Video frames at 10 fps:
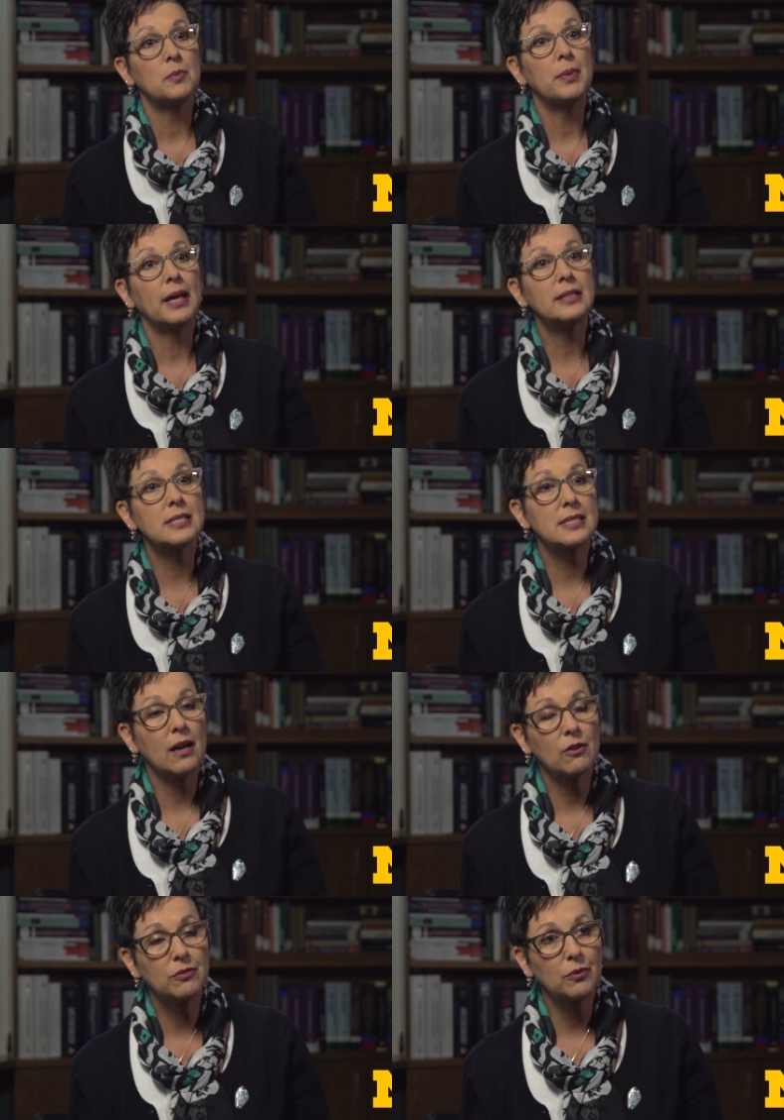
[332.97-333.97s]
The bed
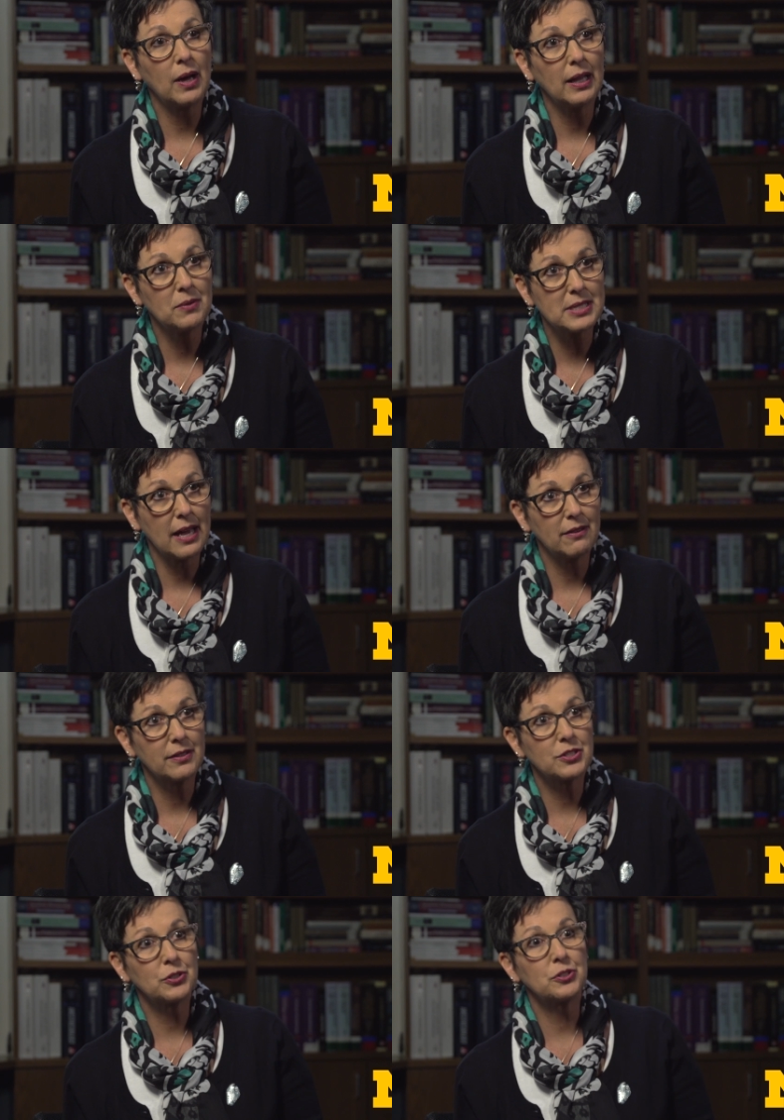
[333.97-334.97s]
itself, while I was
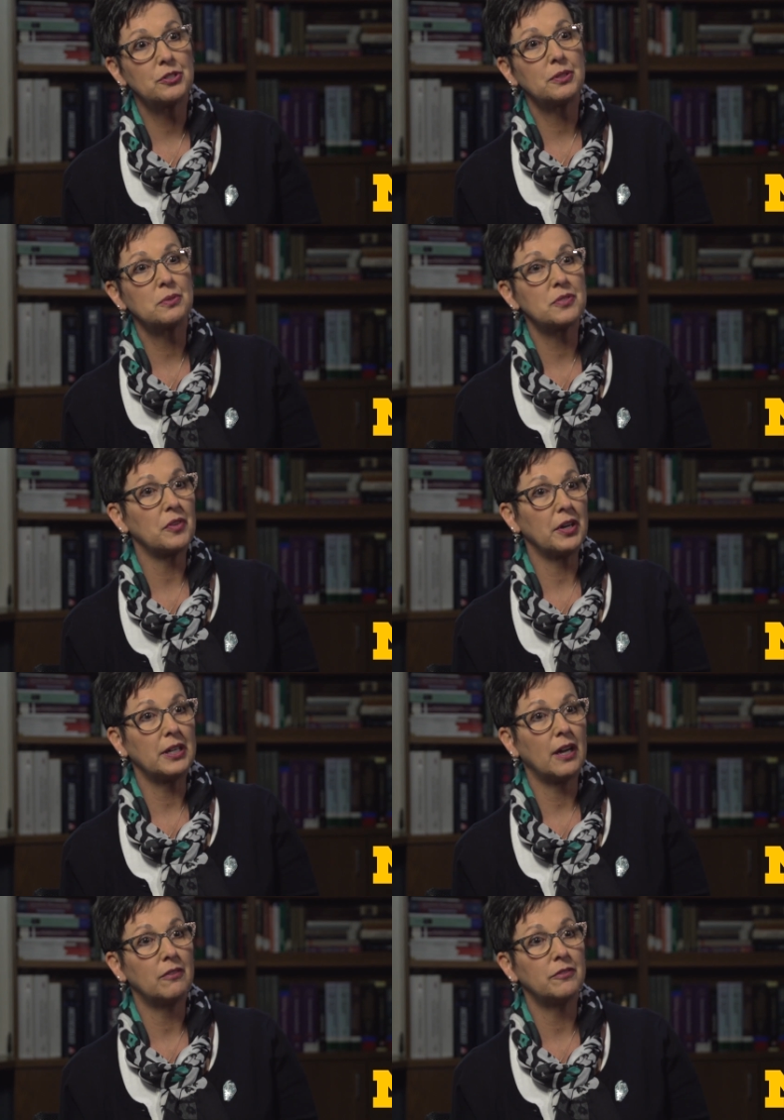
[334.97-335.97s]
having surgery, was very
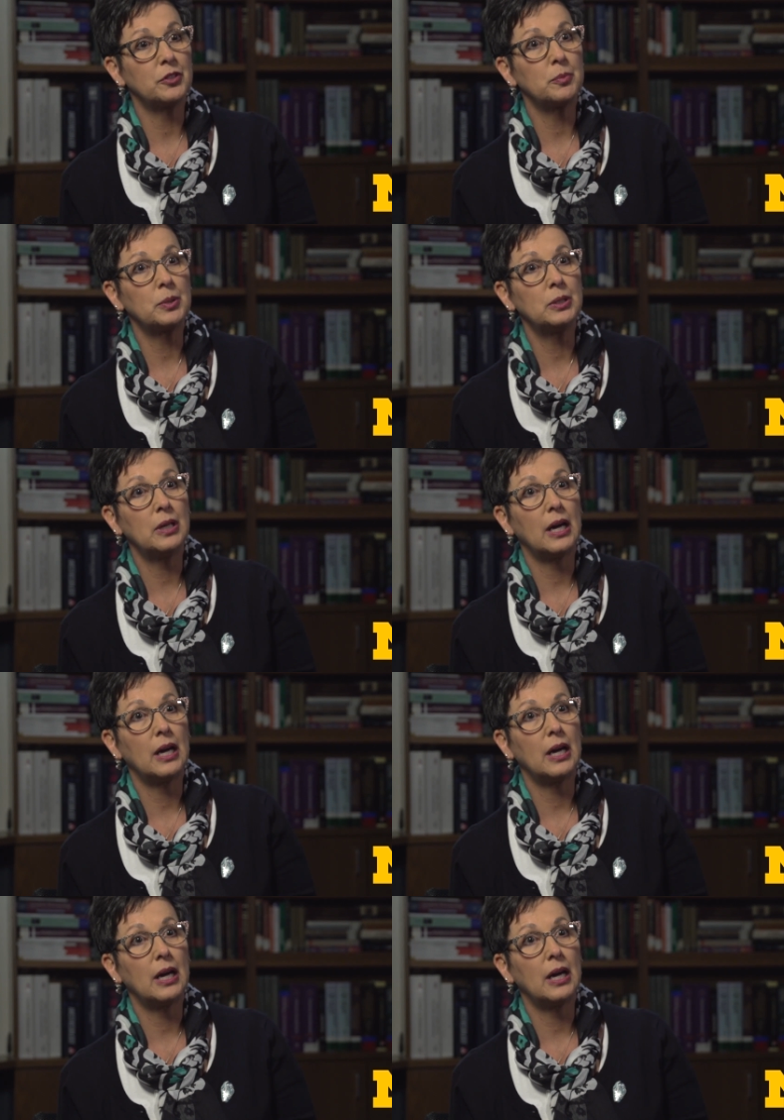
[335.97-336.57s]
comfortable.